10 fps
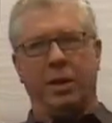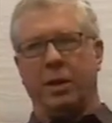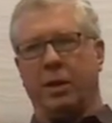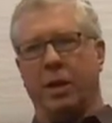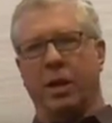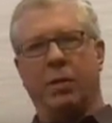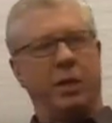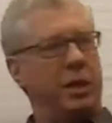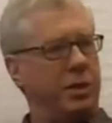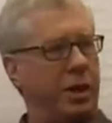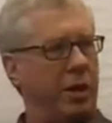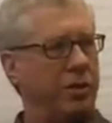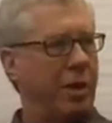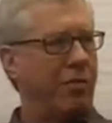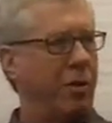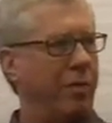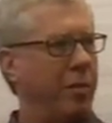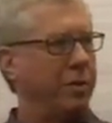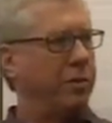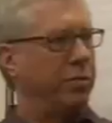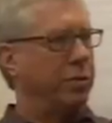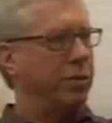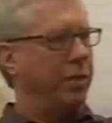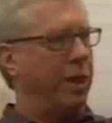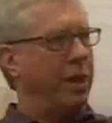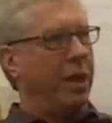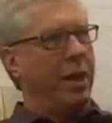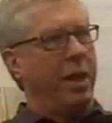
in the, the Intel software development tools suite,